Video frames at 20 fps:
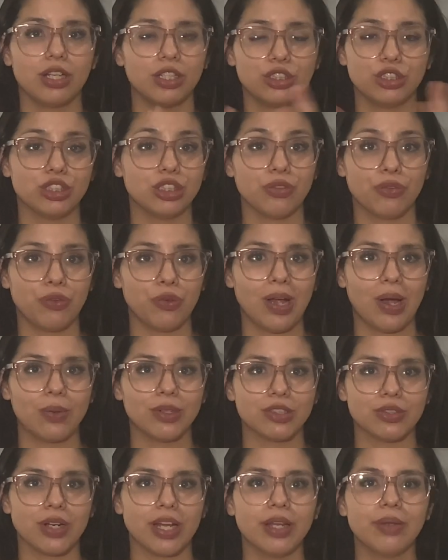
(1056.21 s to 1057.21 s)
just a few
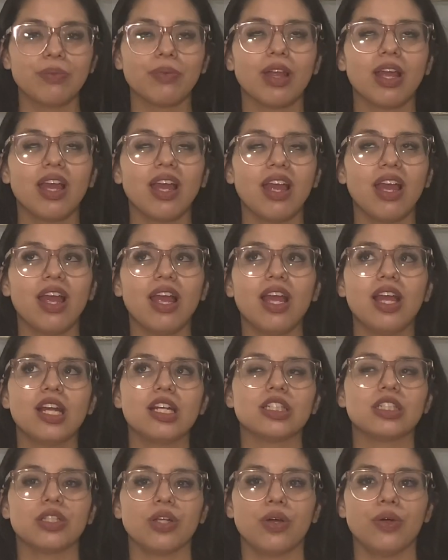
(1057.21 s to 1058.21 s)
hours, right?
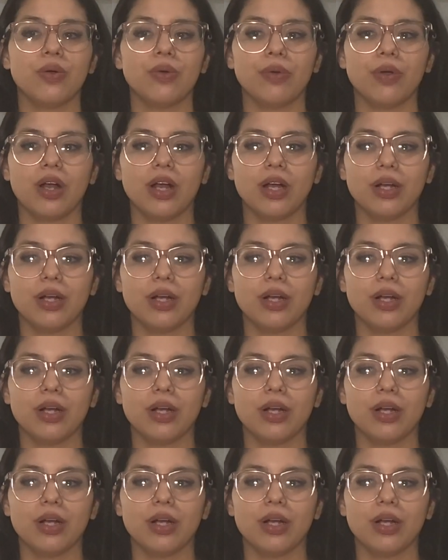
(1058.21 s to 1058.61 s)
So